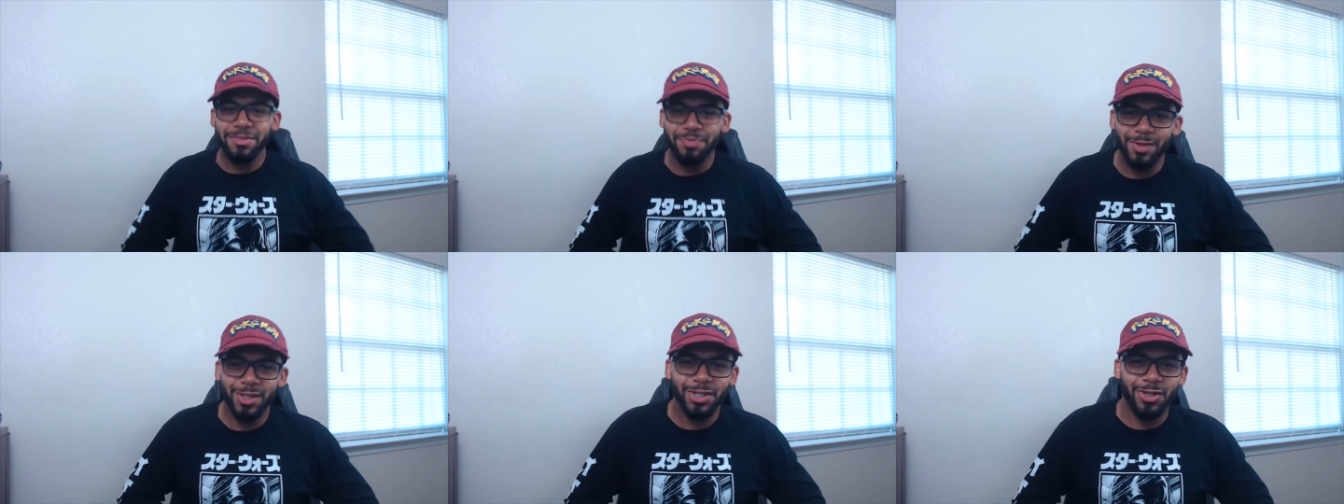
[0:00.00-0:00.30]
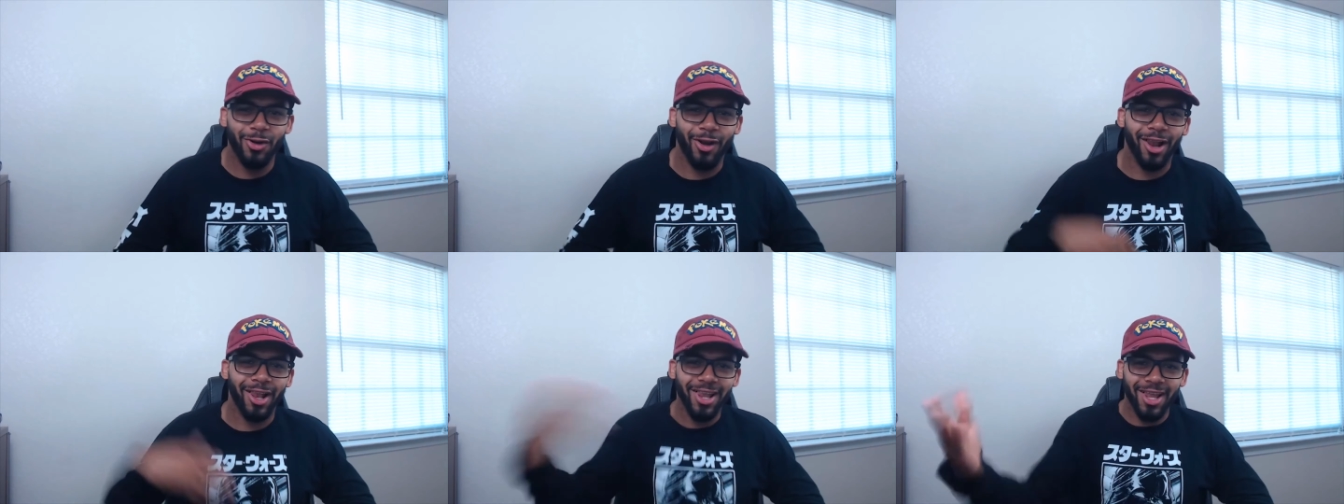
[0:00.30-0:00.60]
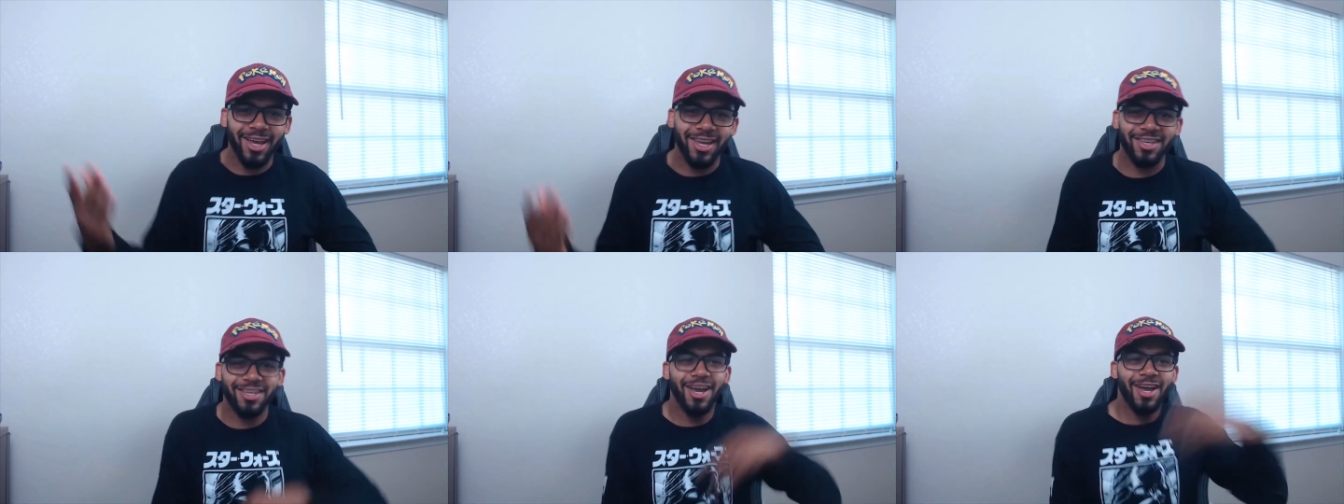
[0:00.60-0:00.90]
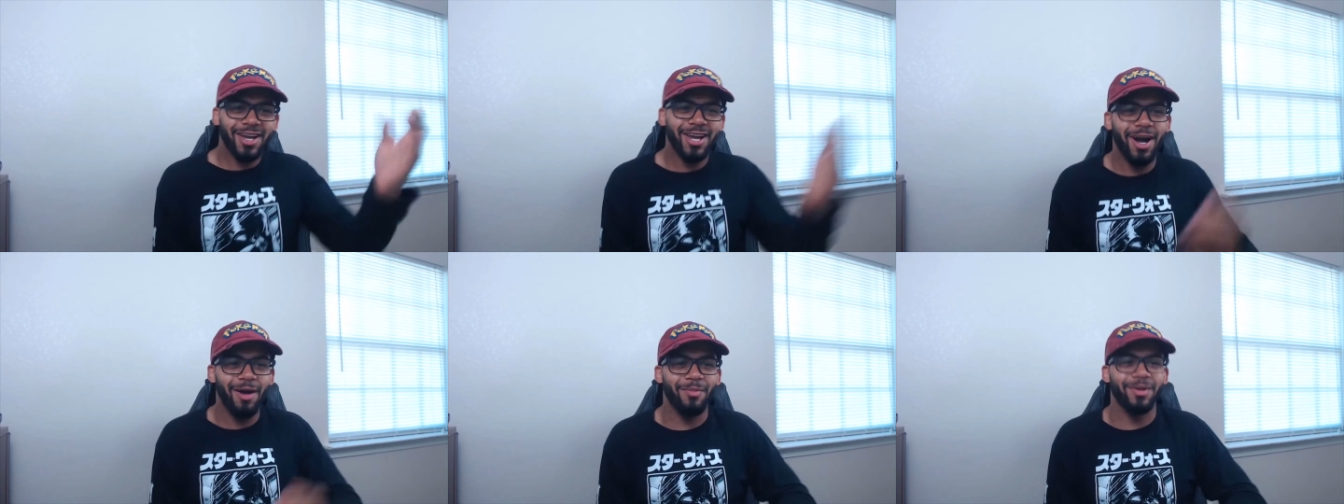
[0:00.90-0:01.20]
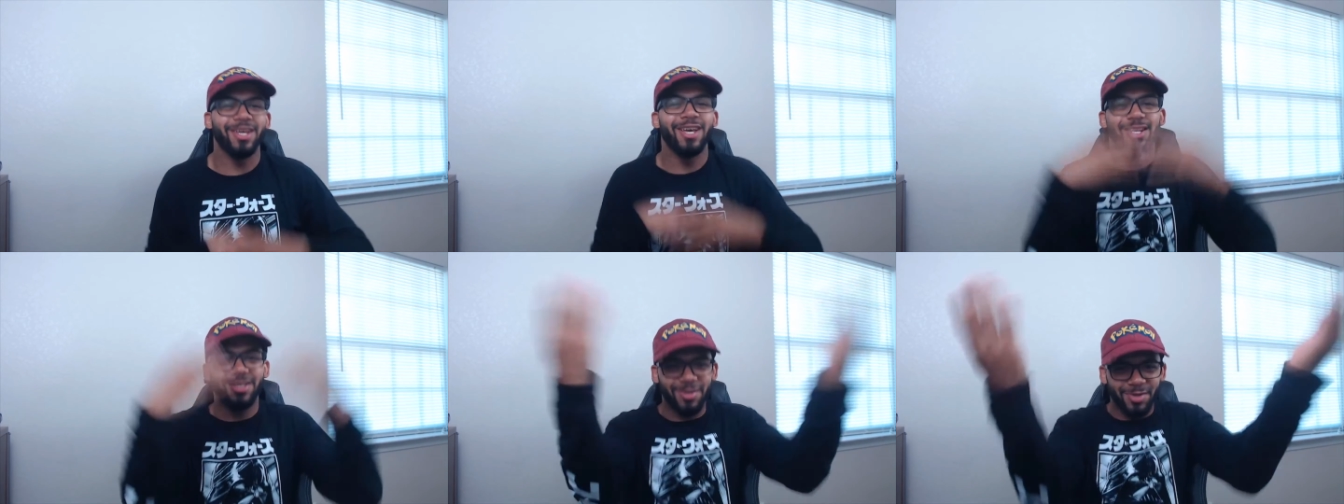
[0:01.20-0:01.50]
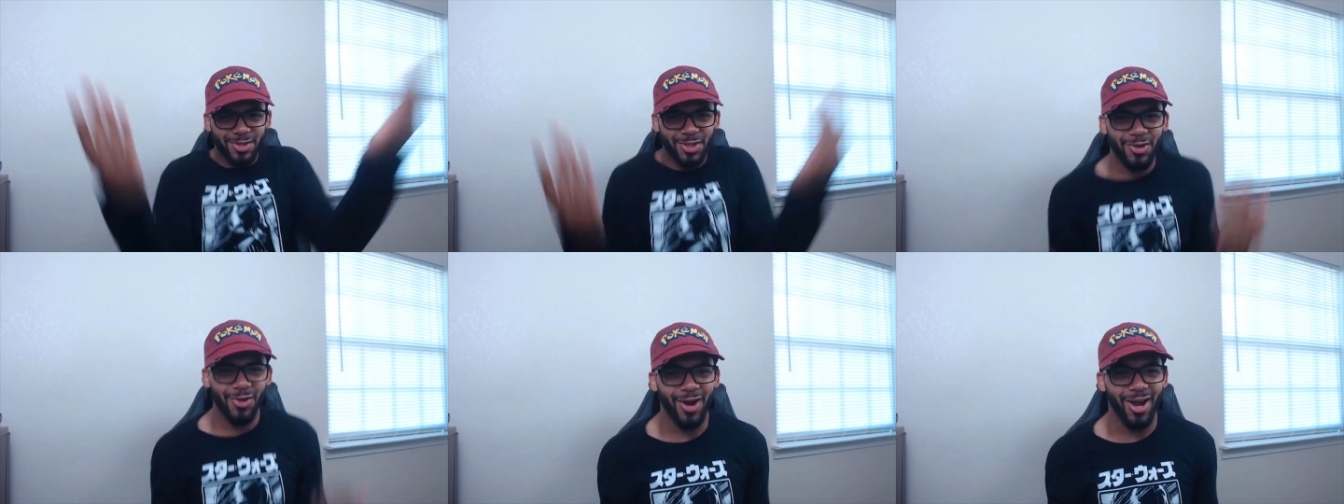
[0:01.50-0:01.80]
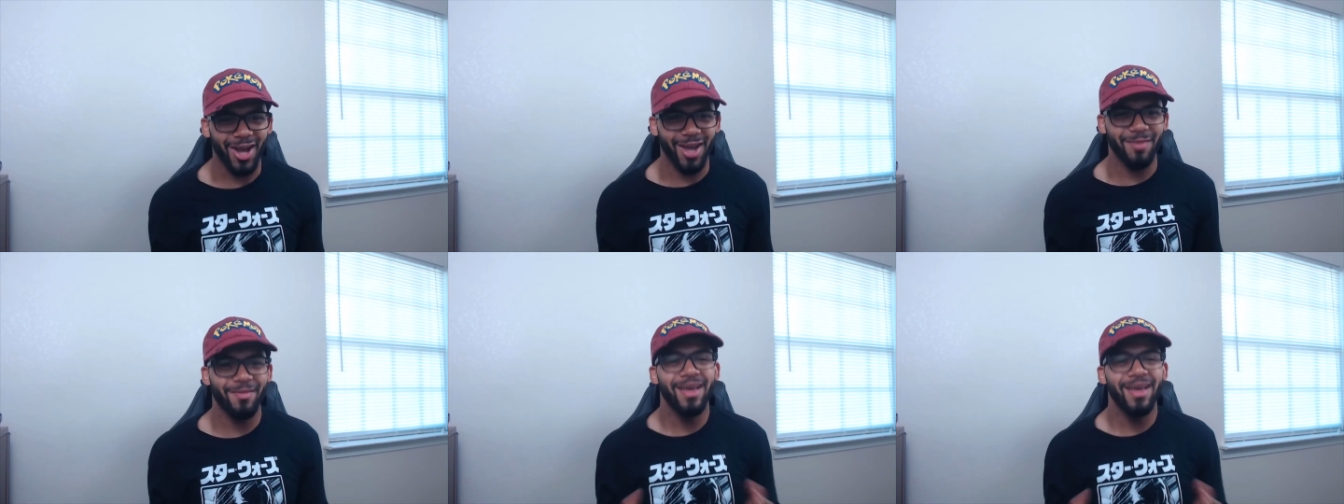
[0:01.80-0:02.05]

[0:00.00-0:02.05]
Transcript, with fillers: be sure to like, comment, subscribe.